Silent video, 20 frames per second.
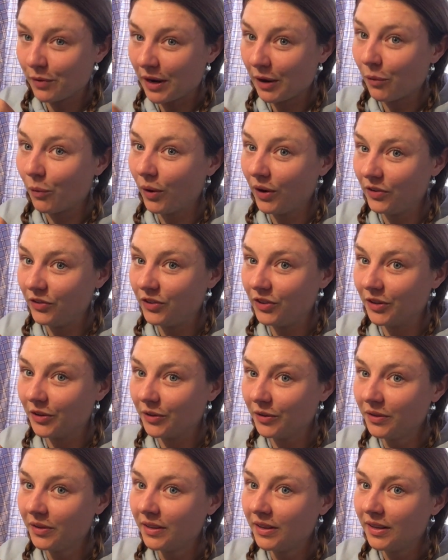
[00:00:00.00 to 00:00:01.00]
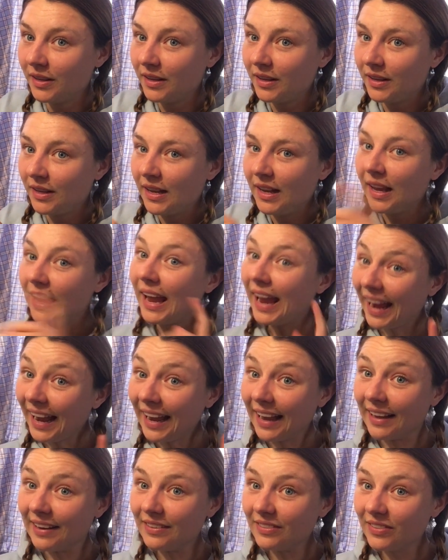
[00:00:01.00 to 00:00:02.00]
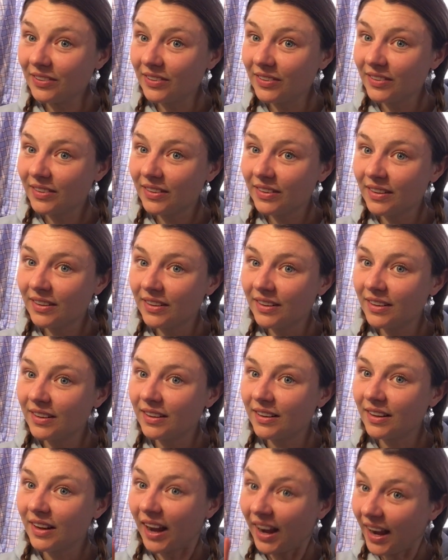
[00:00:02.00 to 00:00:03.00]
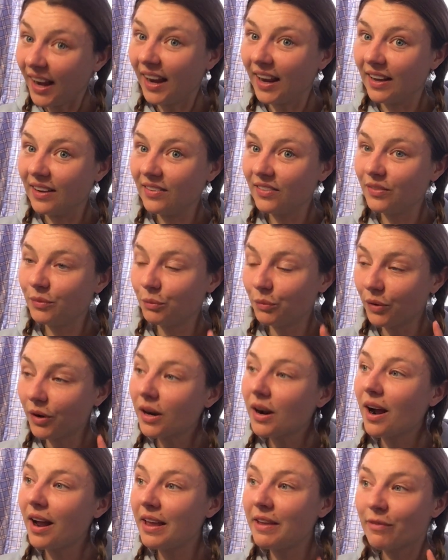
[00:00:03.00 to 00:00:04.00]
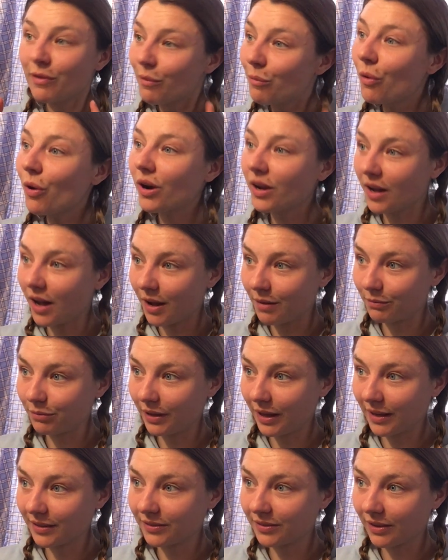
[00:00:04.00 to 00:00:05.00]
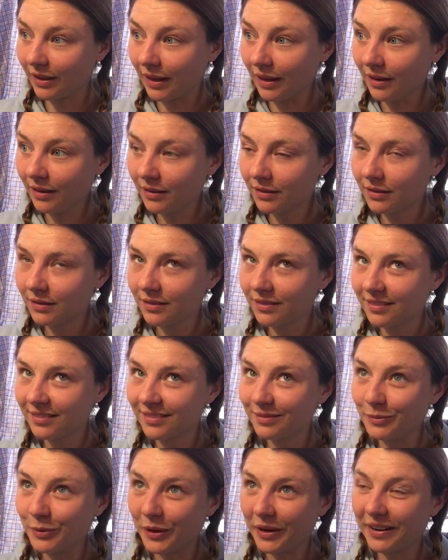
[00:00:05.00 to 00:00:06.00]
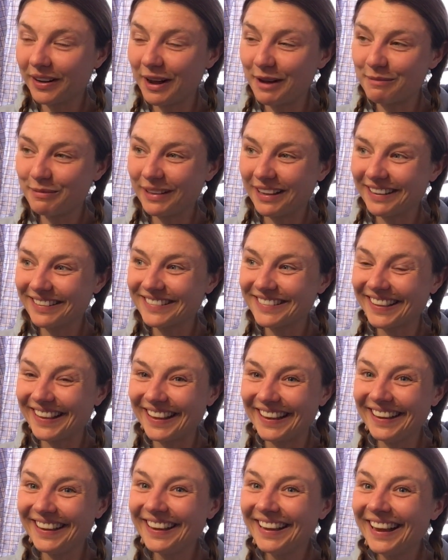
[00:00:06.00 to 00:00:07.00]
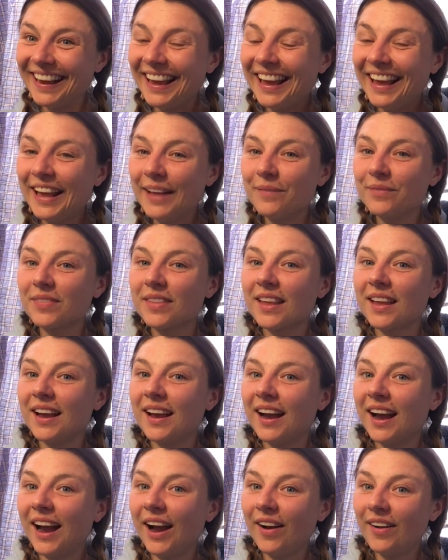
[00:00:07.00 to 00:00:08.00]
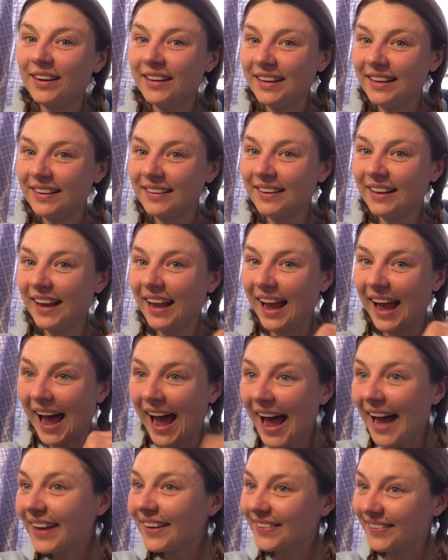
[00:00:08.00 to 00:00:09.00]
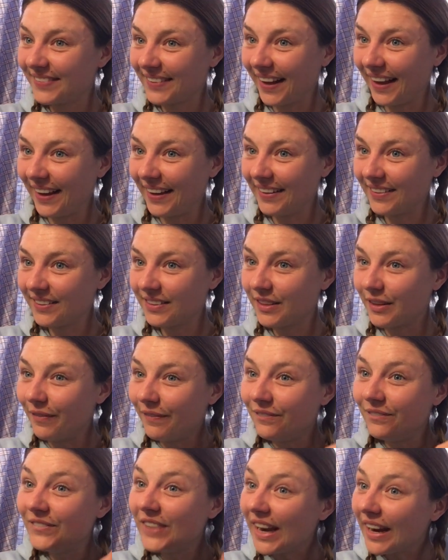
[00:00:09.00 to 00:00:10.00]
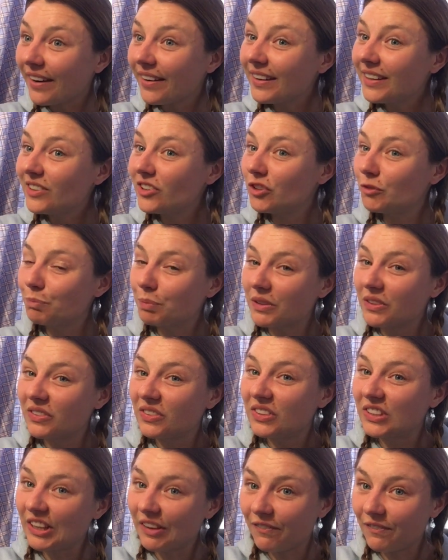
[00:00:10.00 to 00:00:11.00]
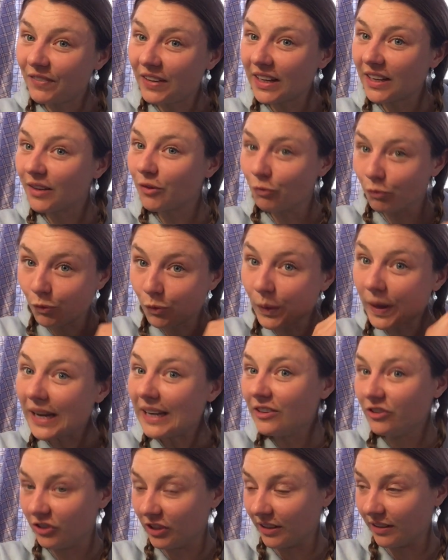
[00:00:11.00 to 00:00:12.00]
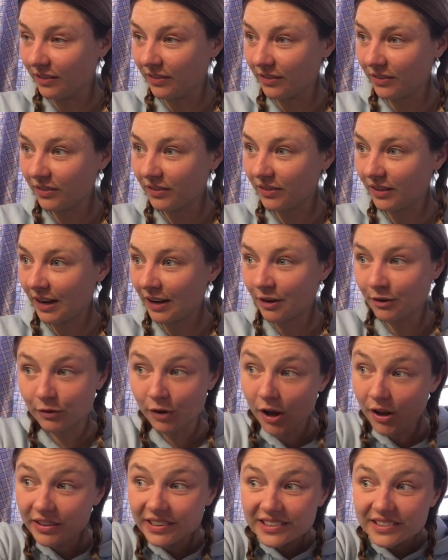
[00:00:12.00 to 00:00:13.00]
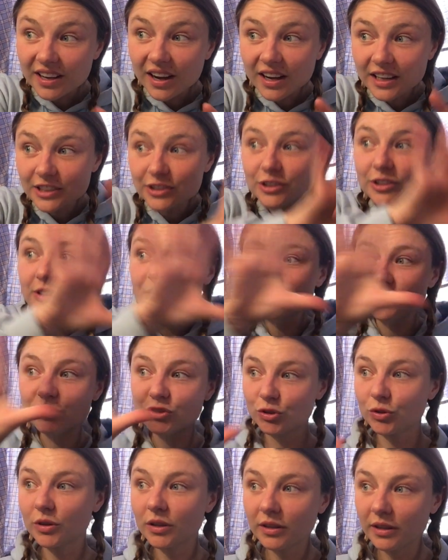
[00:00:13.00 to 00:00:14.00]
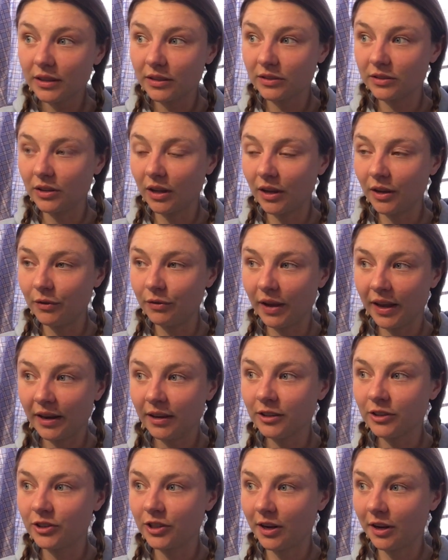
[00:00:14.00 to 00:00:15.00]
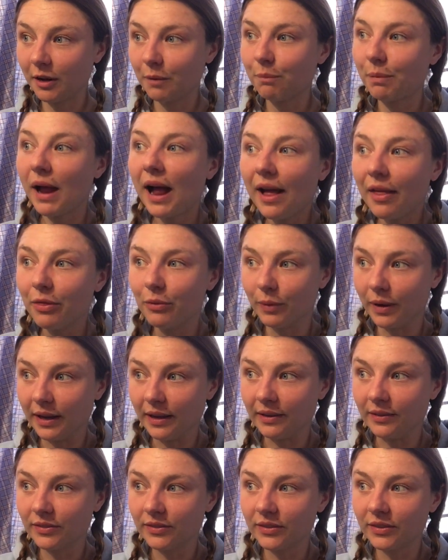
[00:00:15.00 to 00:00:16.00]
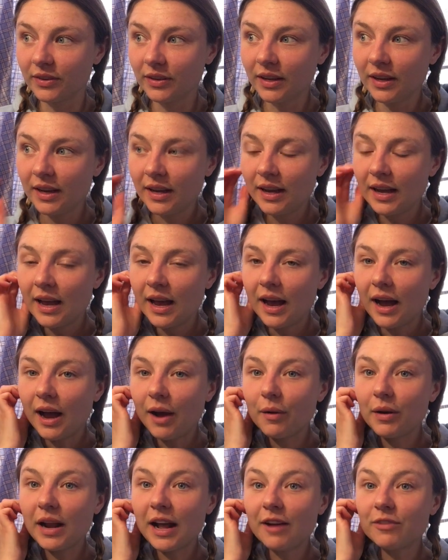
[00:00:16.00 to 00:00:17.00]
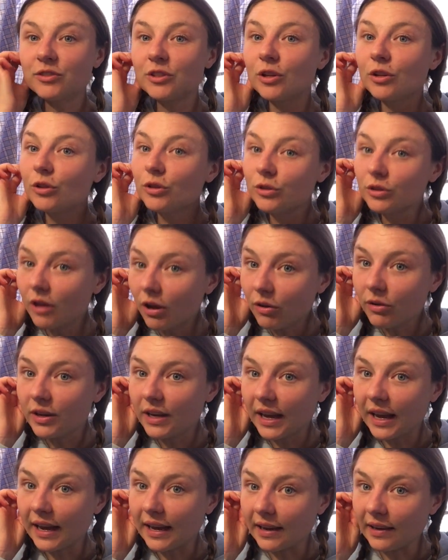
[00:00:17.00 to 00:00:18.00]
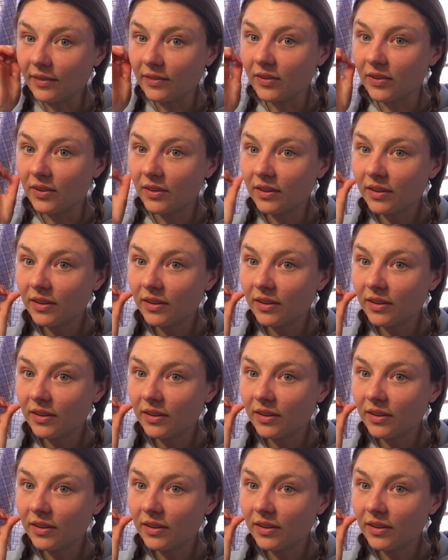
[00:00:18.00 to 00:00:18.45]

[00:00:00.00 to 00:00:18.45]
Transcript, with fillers: I want to. And, and more, even more complexly, more complexly, I would need to access the very specific regions out of all these hundreds of trillions of energetic pathways. I would have to locate